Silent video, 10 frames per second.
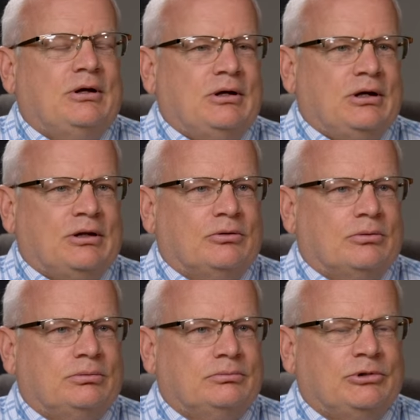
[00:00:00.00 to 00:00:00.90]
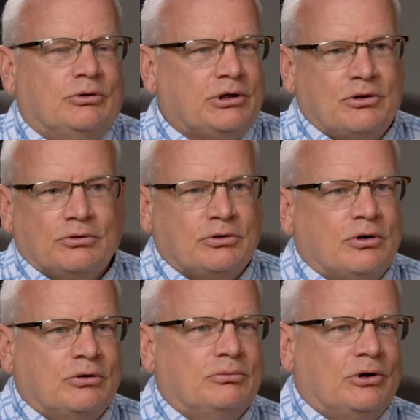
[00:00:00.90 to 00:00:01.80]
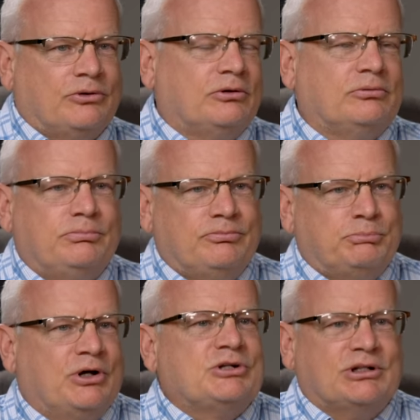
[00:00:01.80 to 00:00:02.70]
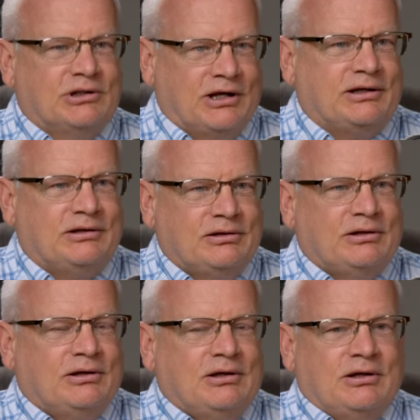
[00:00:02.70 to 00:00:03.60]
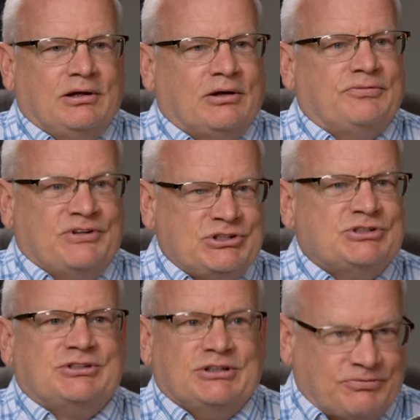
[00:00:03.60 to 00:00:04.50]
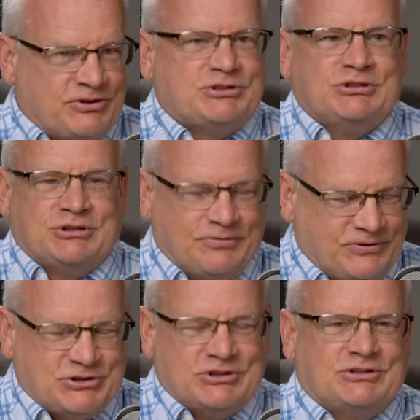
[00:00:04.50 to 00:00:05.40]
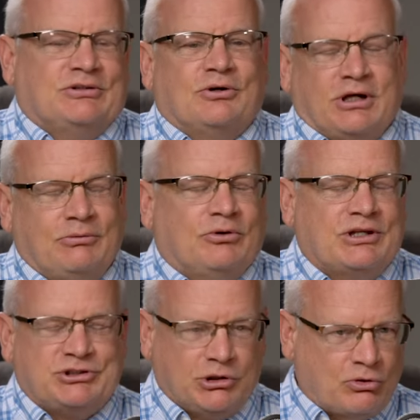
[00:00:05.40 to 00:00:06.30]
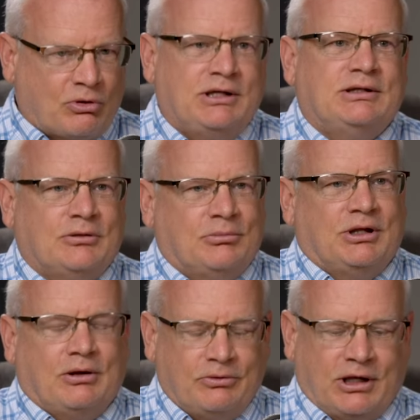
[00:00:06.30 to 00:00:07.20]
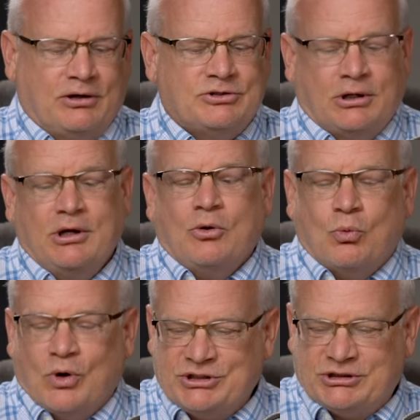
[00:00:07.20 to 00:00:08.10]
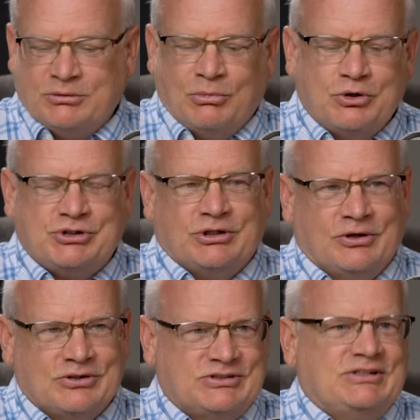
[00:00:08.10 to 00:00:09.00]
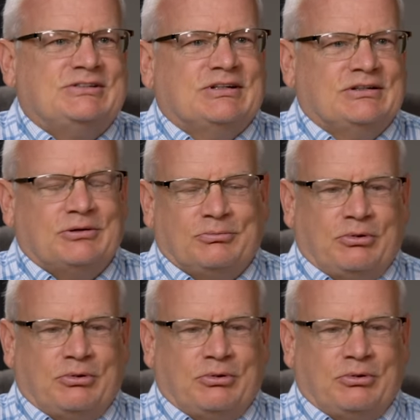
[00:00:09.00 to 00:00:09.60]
in the you know at Coca-Cola on the production line. Yeah. Okay. Yeah, efficiency, efficiency, efficiency. Okay. Well, that's ingrained in me. Okay. Here's wasted motion. Here's these things. So,